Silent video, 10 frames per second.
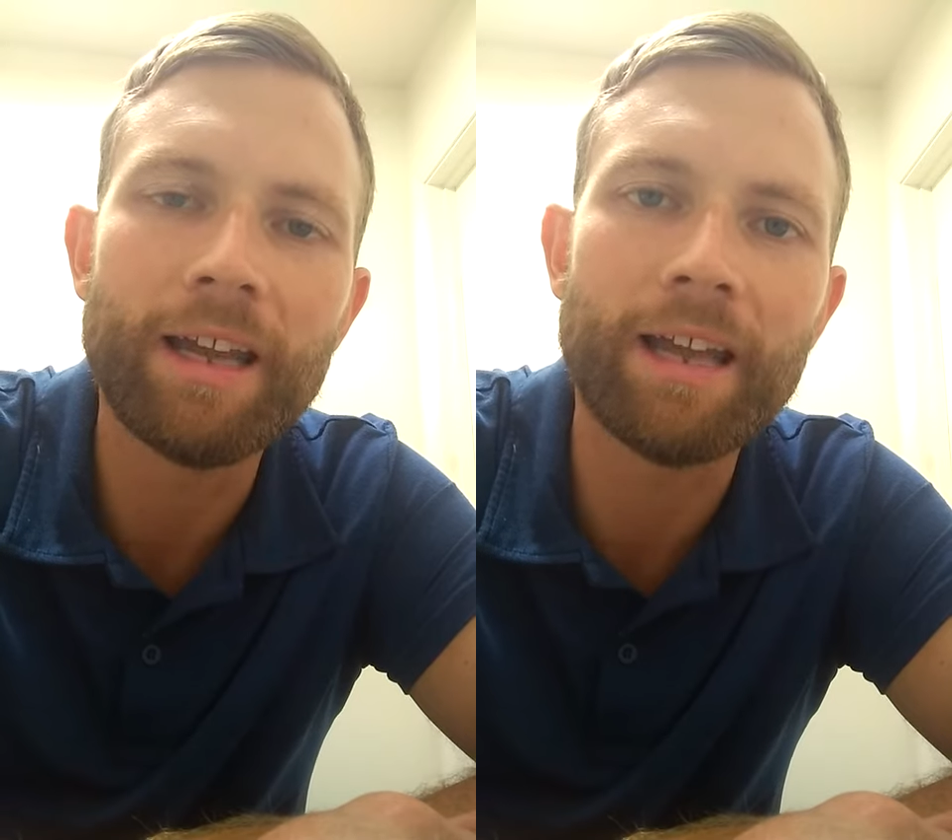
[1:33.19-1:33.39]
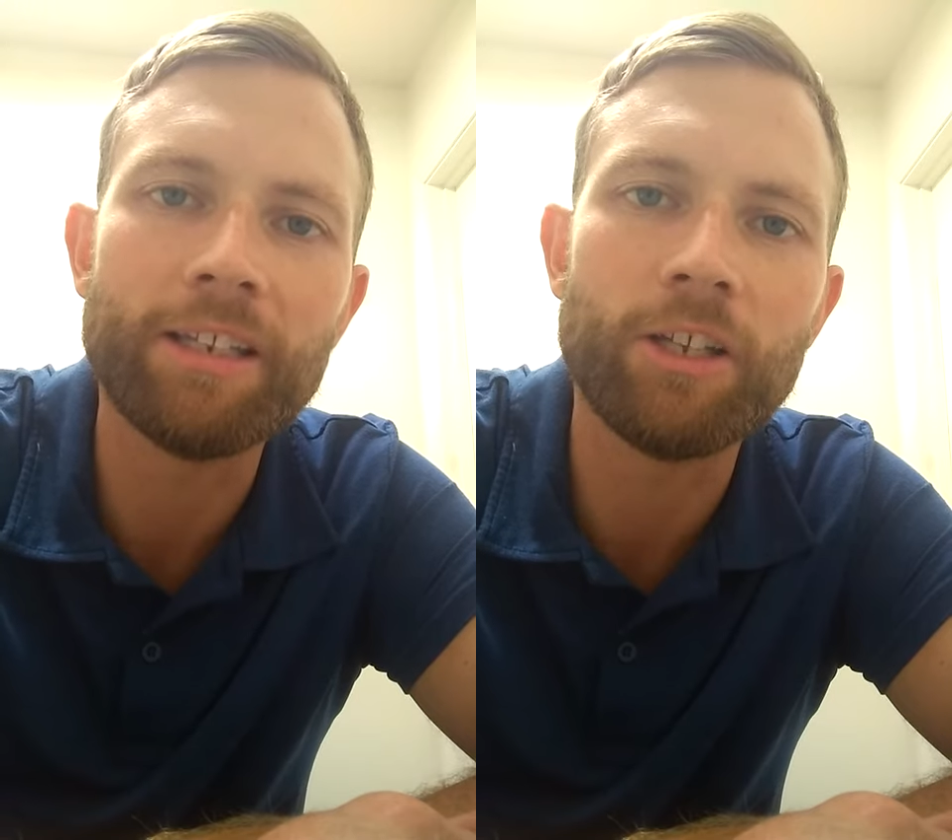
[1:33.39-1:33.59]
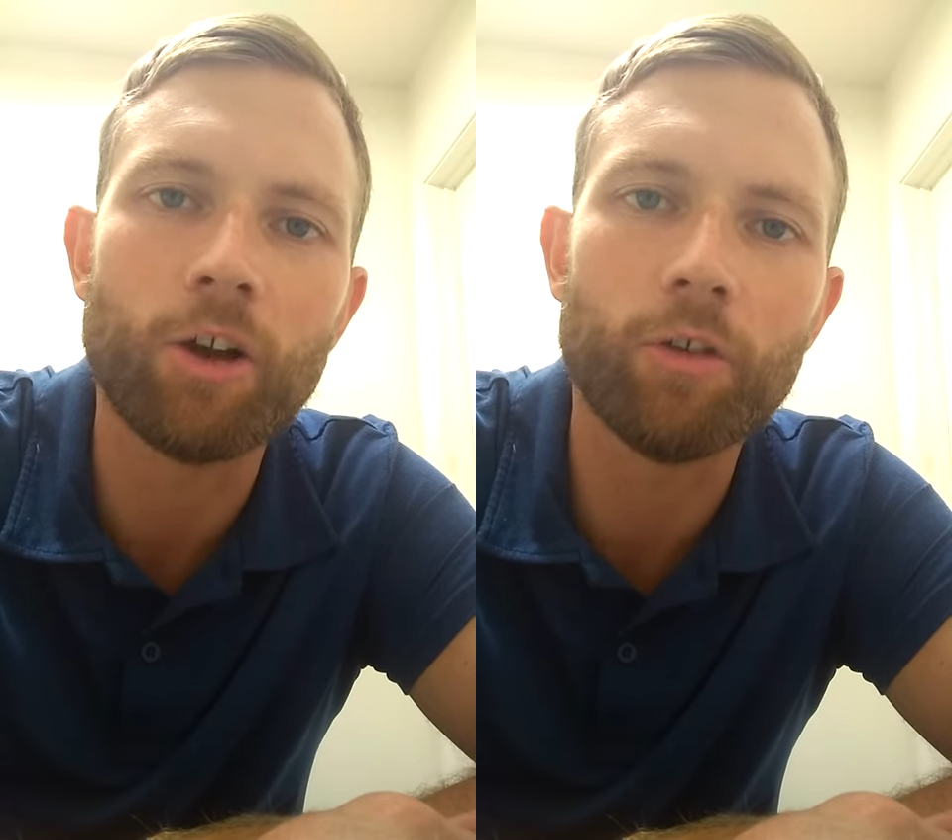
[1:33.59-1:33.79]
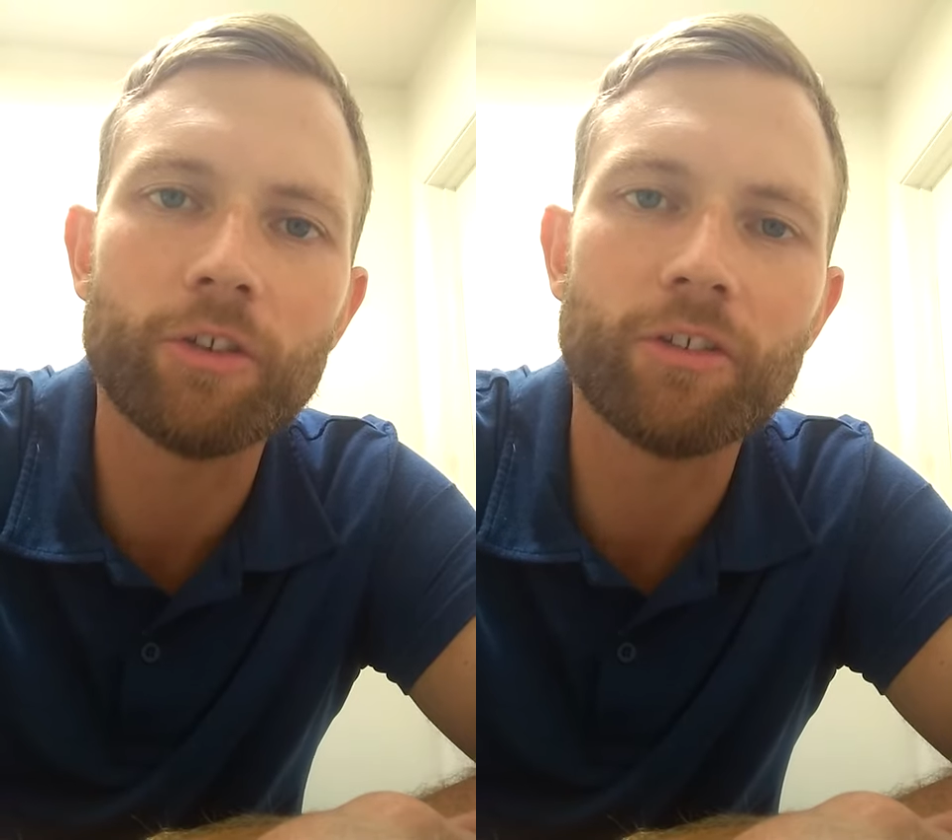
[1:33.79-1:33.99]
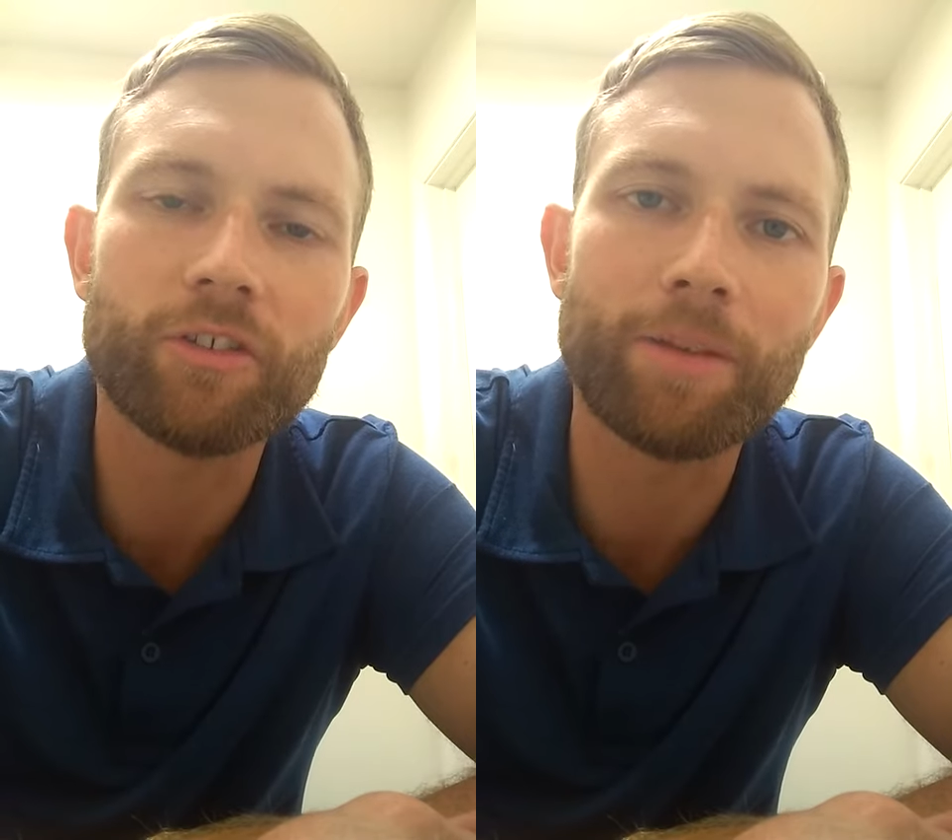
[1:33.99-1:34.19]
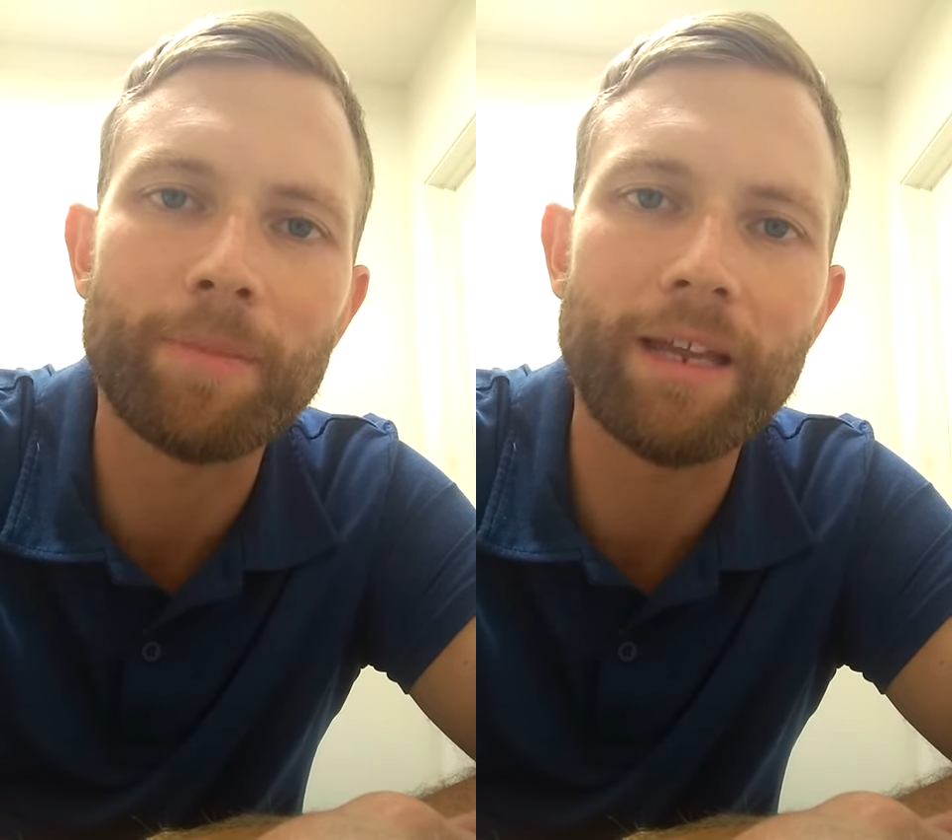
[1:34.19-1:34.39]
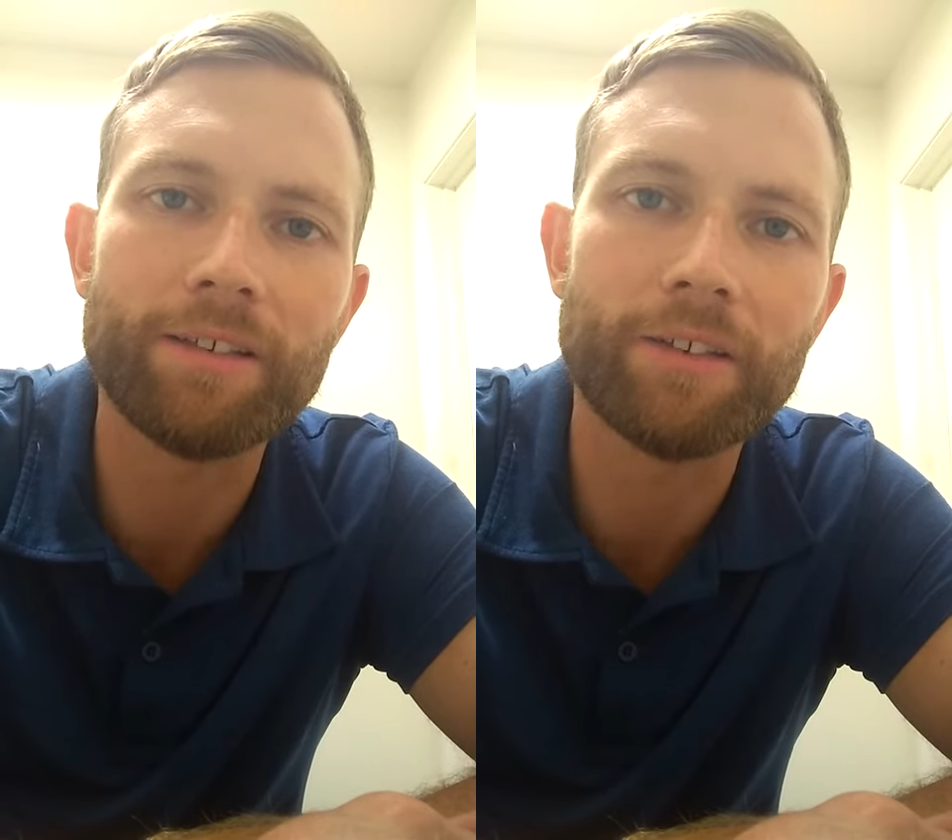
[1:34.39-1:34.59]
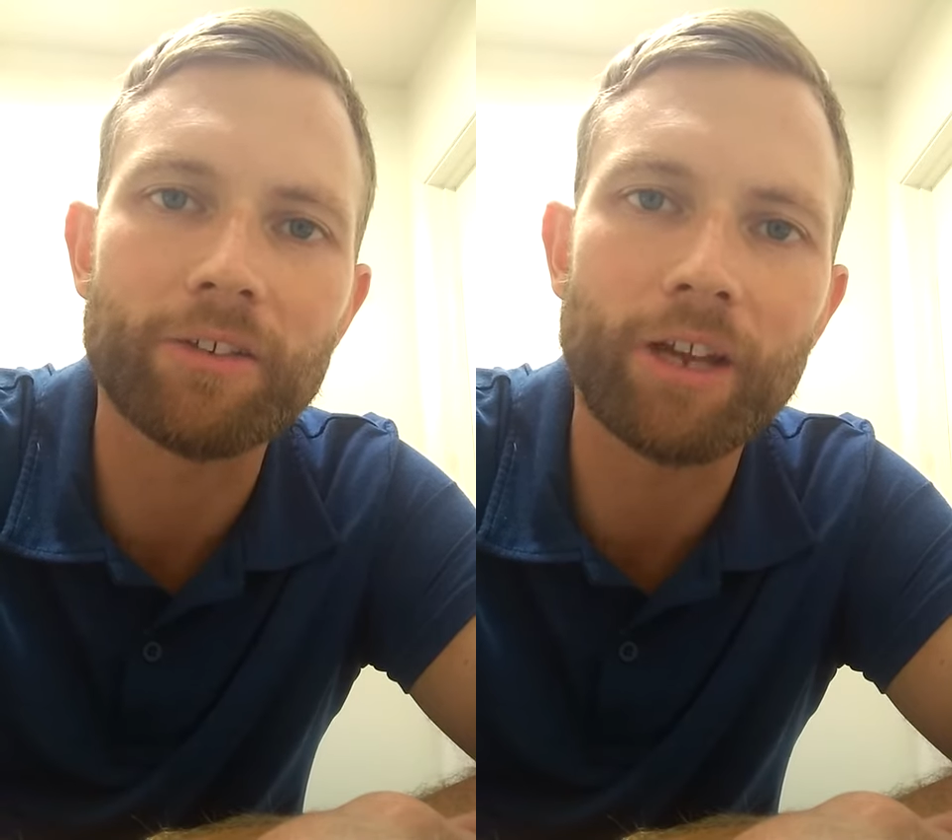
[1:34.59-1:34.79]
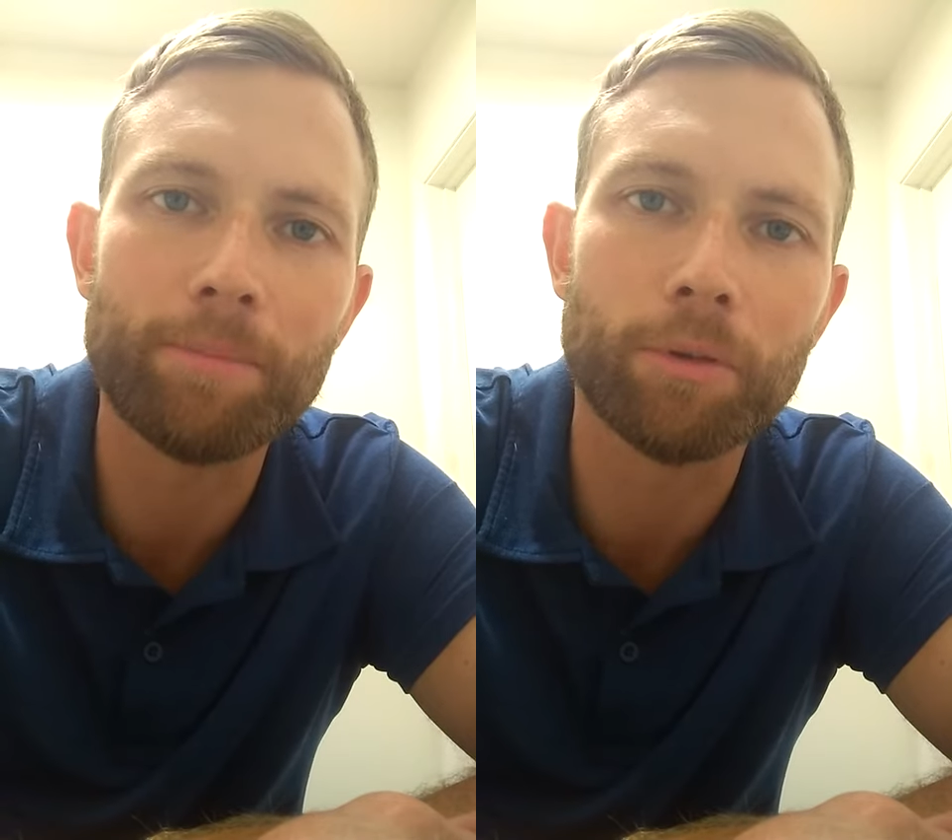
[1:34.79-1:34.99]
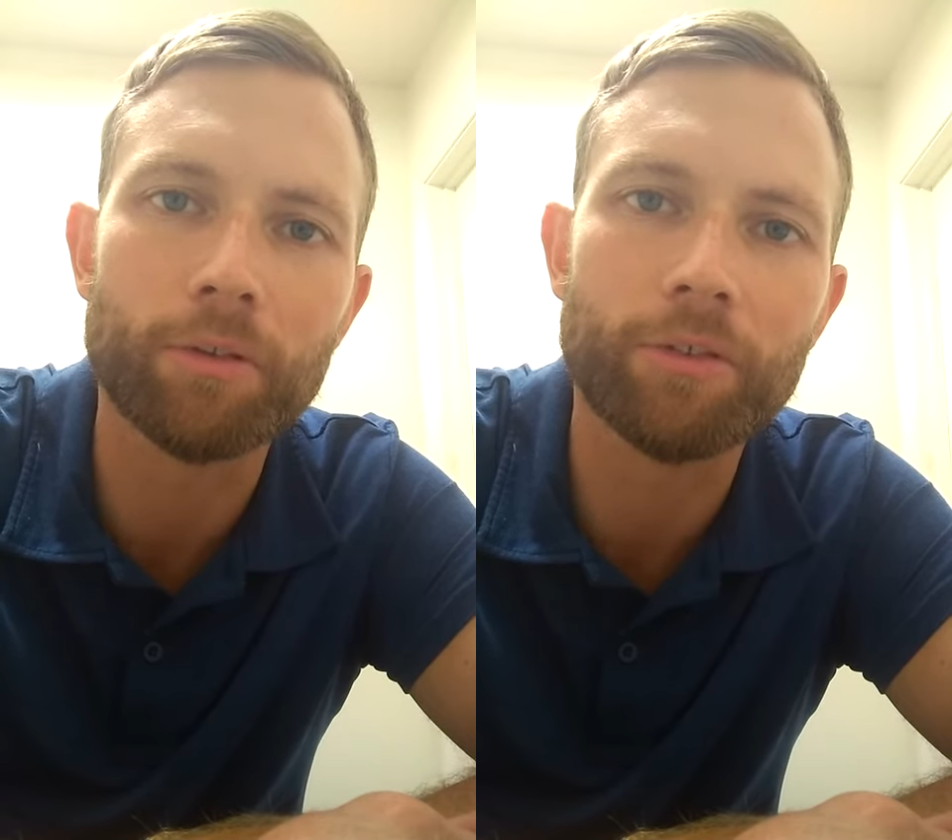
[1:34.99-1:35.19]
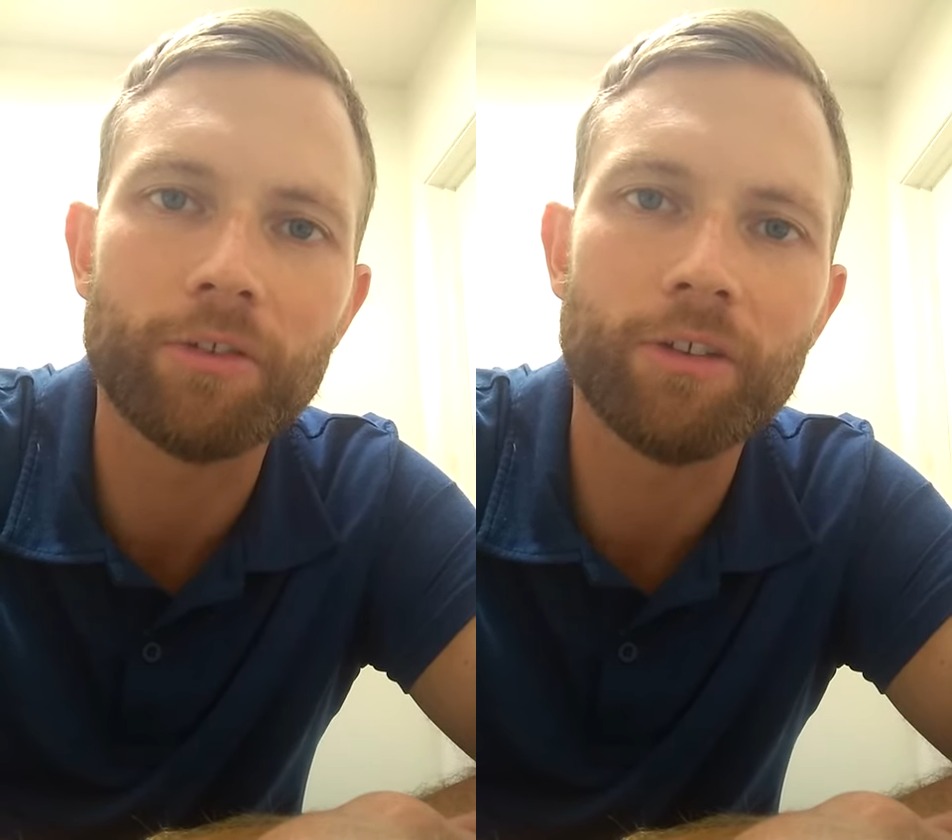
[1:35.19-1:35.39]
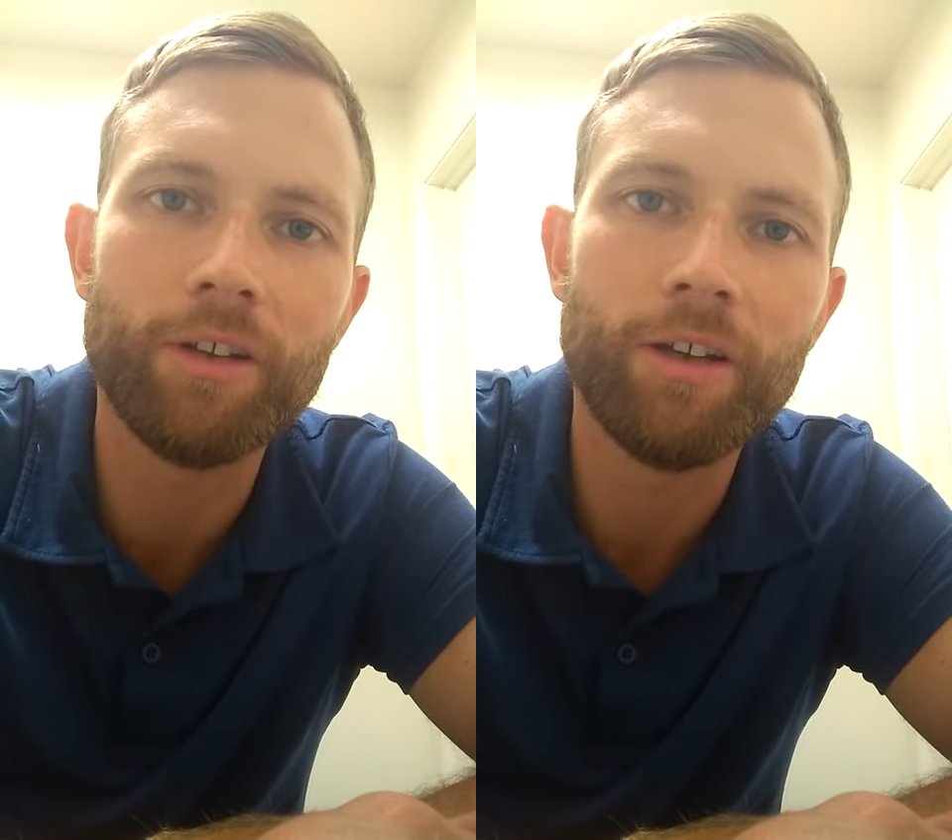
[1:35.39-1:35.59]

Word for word: and he calls us to make disciples.